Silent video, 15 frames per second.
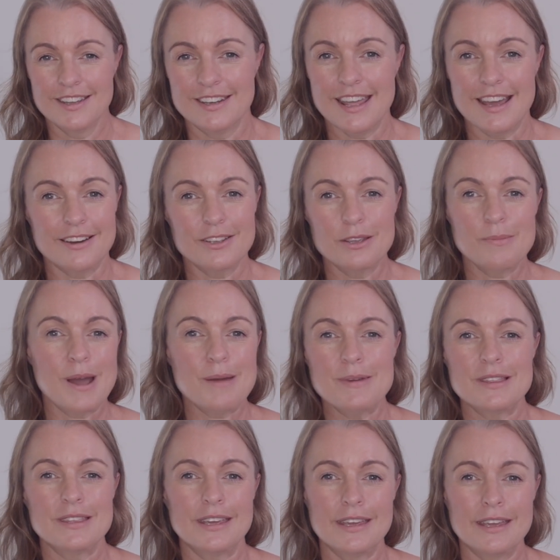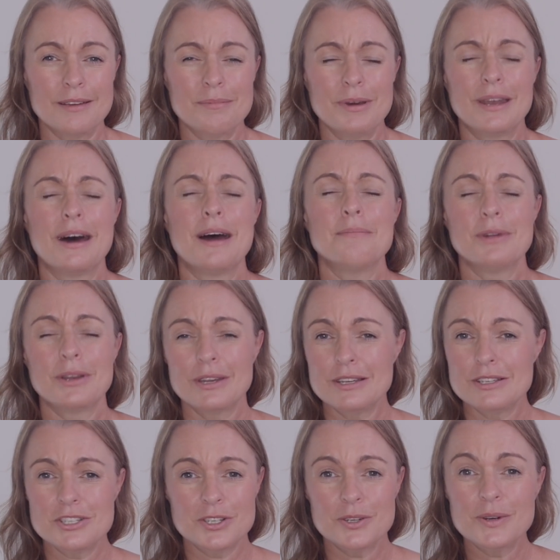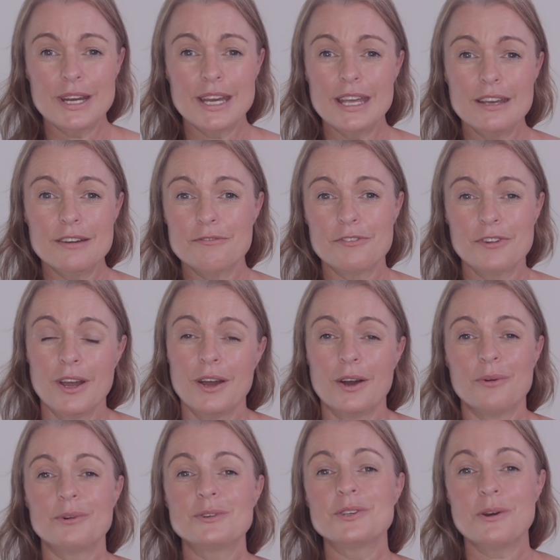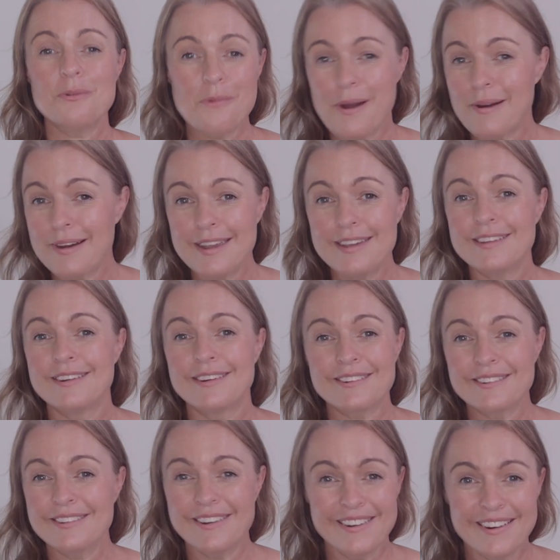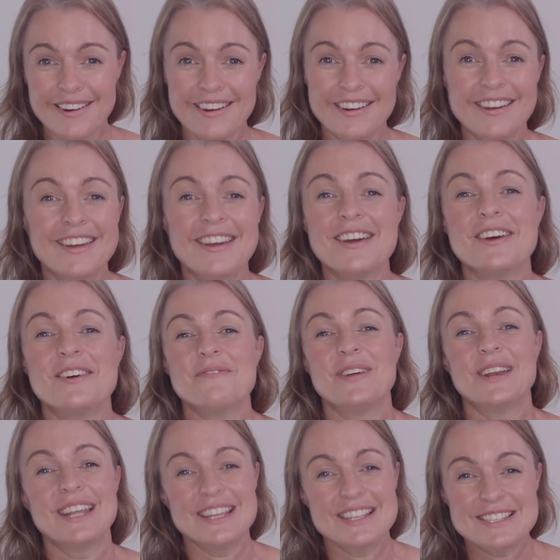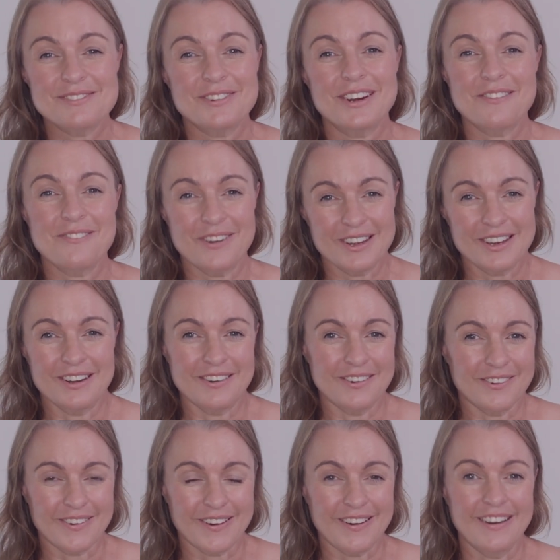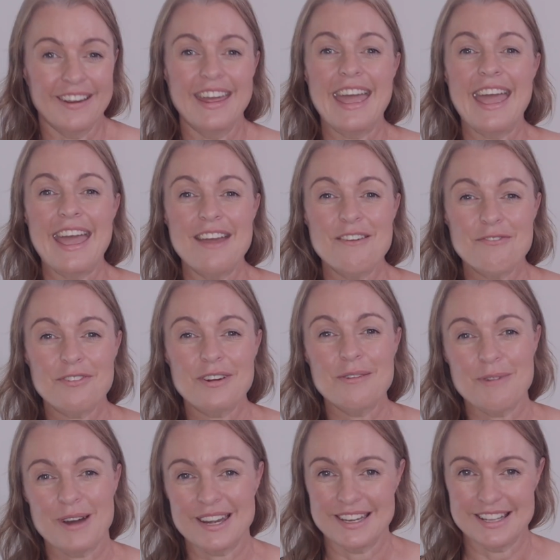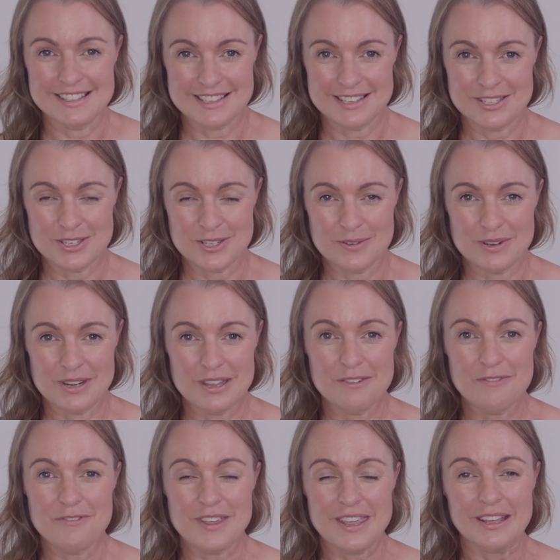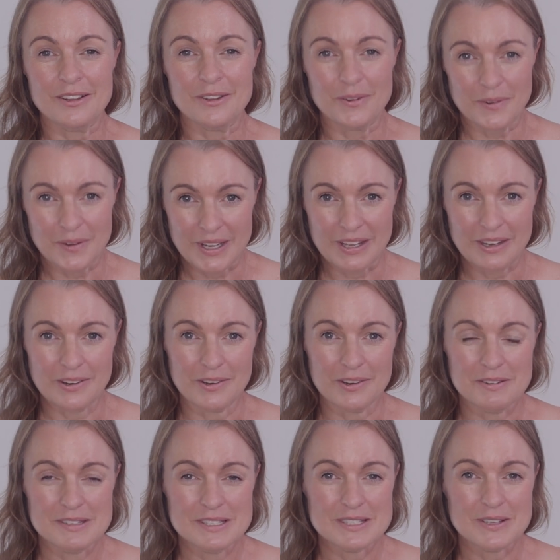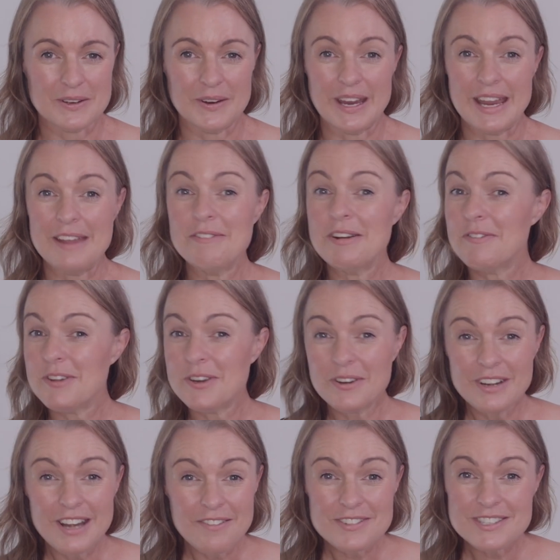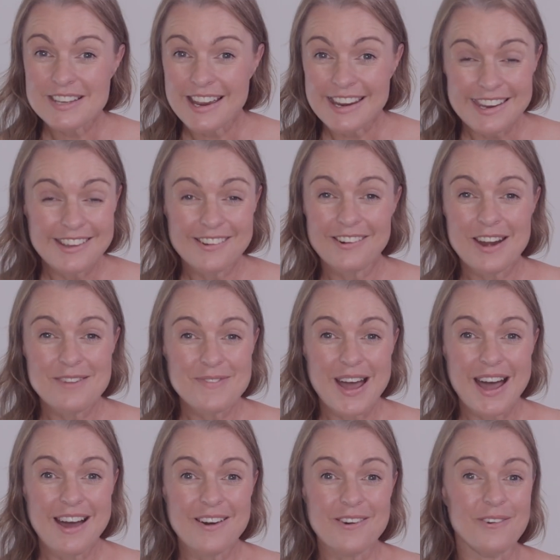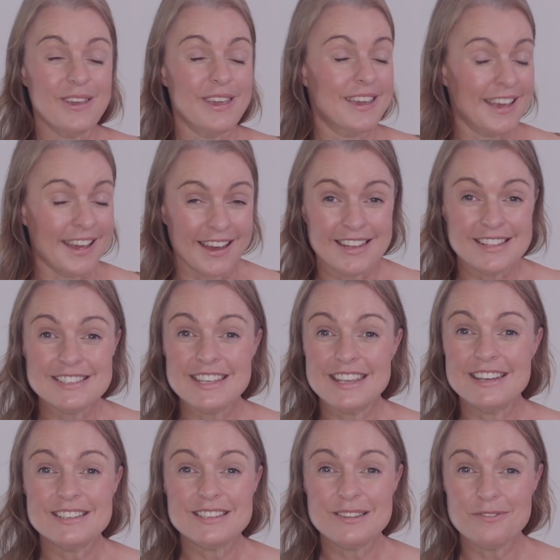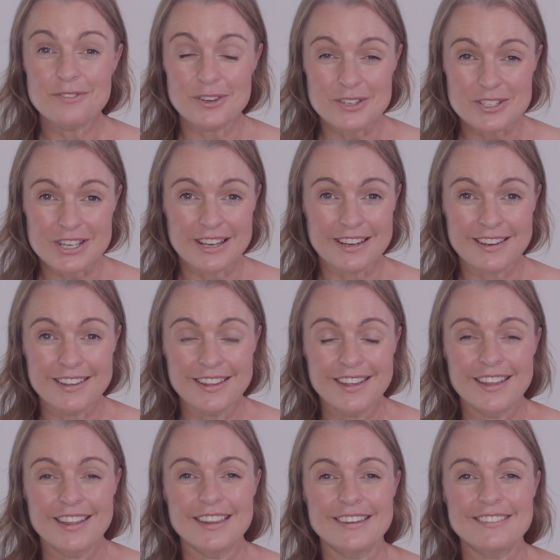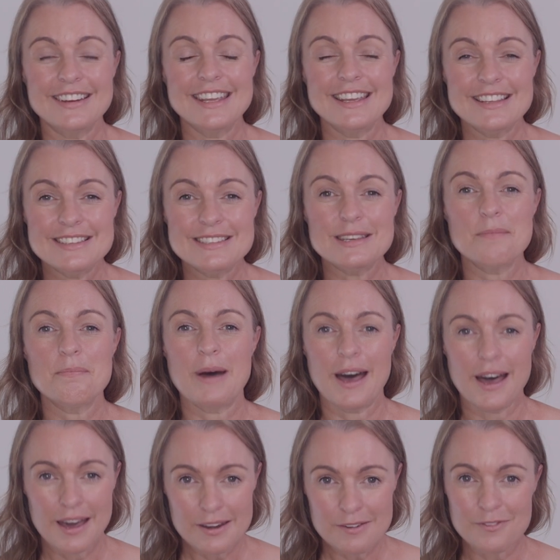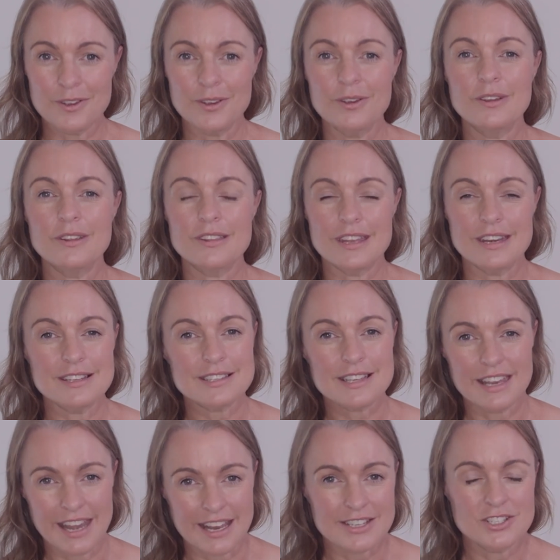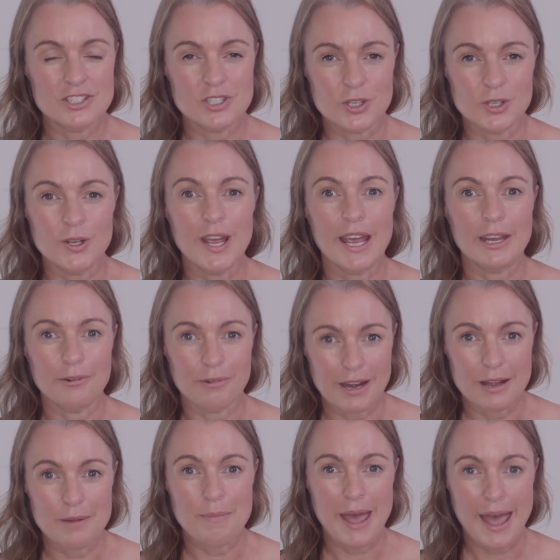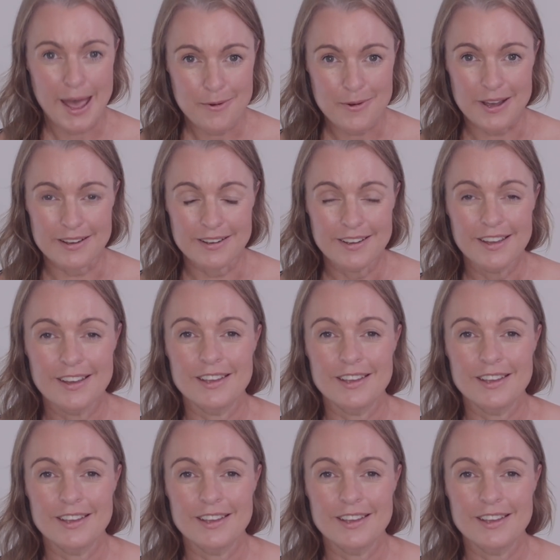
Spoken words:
Now, you might be thinking, but I'm not intuitive. Well, don't worry, you're not alone. But here's what I want you to know. Everyone is intuitive, including you. So even if you don't have a psychic grandma or you can't see into the future, there is a part of you that is connected to a greater power.